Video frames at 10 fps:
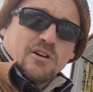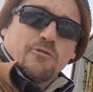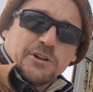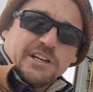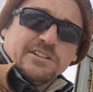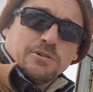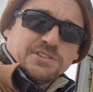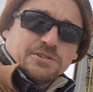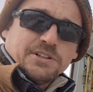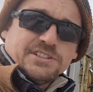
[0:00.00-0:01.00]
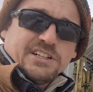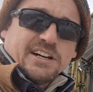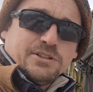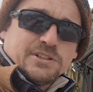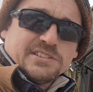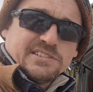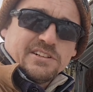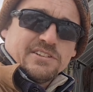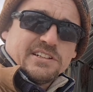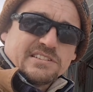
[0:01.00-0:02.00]
For the indoor storage here, I do
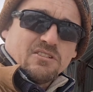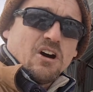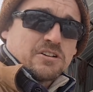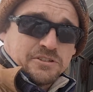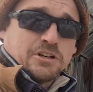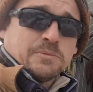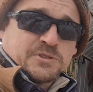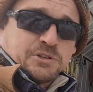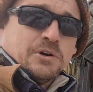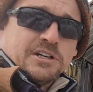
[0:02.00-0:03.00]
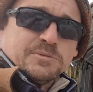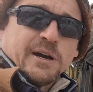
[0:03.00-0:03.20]
consider this long-term storage,